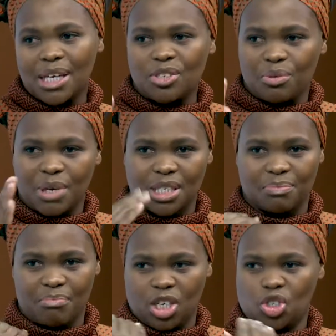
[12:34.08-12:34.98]
But you
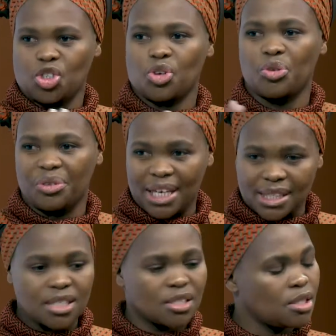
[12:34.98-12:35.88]
must make sure
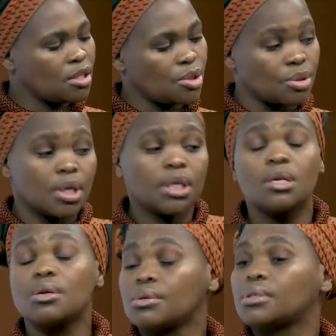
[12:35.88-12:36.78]
that, do
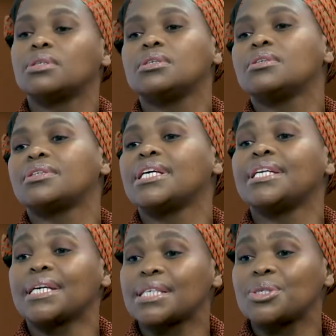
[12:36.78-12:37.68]
not look the
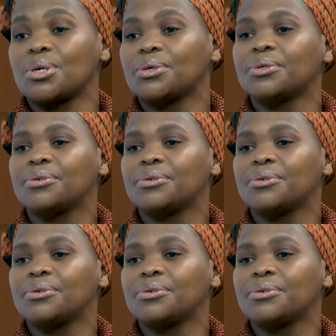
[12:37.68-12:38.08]
next door.